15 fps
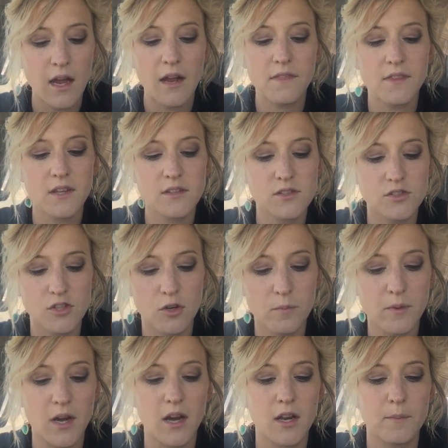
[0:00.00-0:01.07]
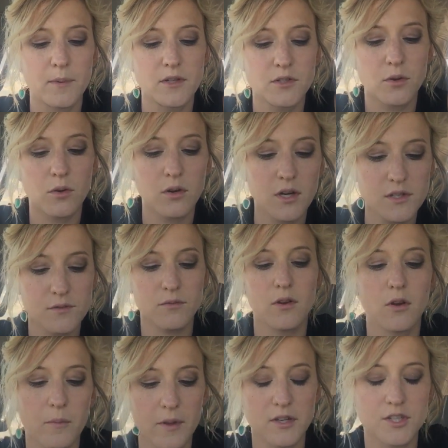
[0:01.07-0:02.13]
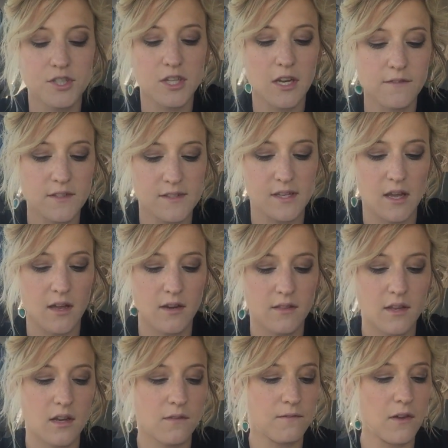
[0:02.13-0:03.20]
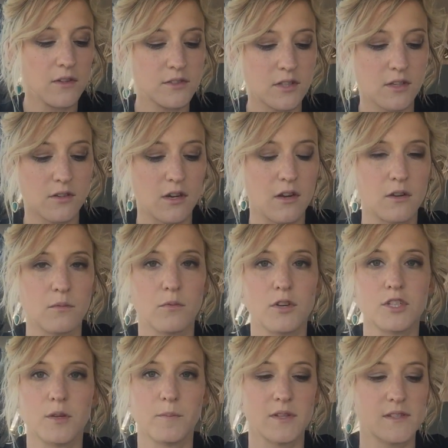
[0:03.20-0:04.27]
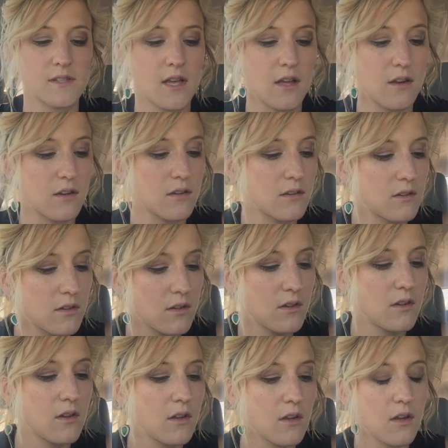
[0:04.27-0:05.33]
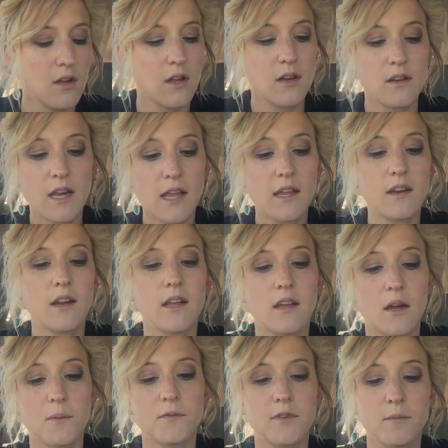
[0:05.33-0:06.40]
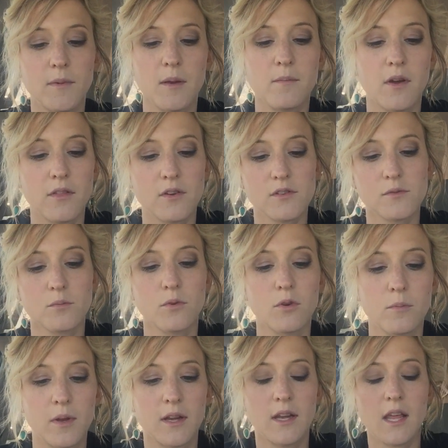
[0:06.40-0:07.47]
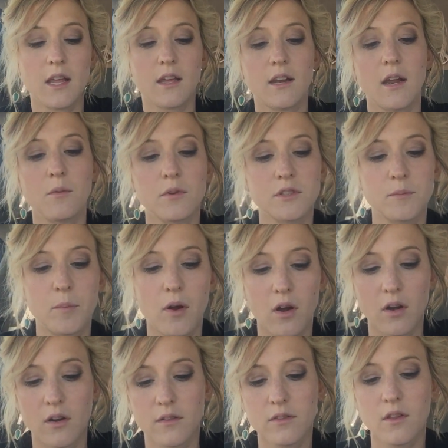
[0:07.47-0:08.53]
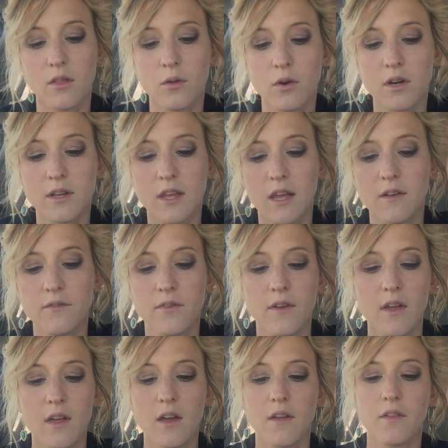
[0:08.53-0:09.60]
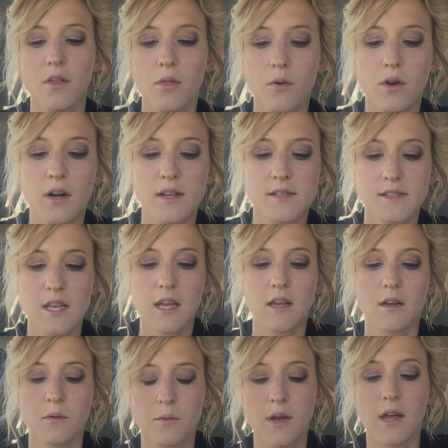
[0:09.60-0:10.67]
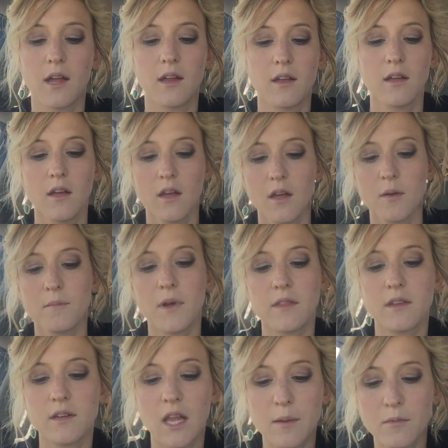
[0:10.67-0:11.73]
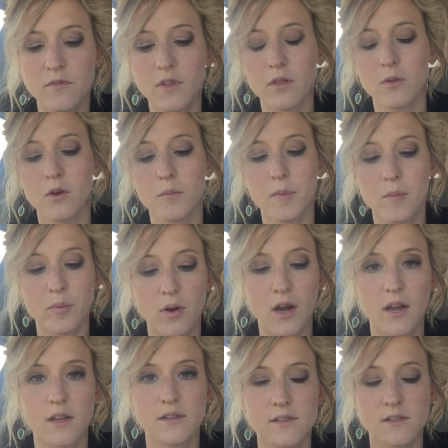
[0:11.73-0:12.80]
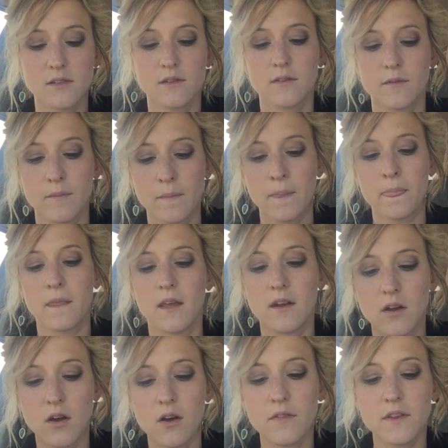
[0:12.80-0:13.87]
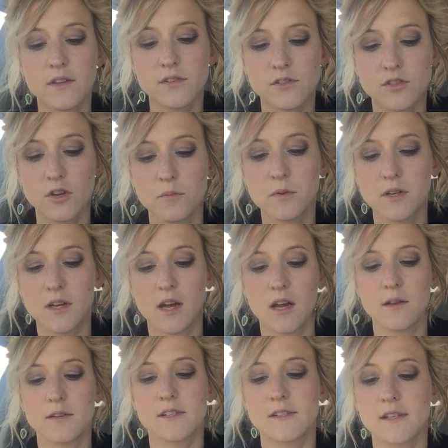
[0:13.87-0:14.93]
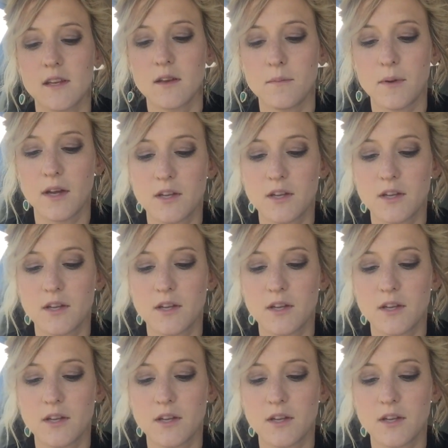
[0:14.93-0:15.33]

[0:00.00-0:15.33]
At this, Job got up and tore his robe and shaved his head. Then he fell to the ground and worshipped and said, "Naked I come from my mother's womb, and naked I will depart. The Lord gave, and the Lord has taken away. May the name of the Lord be praised." In all this, Job did not sin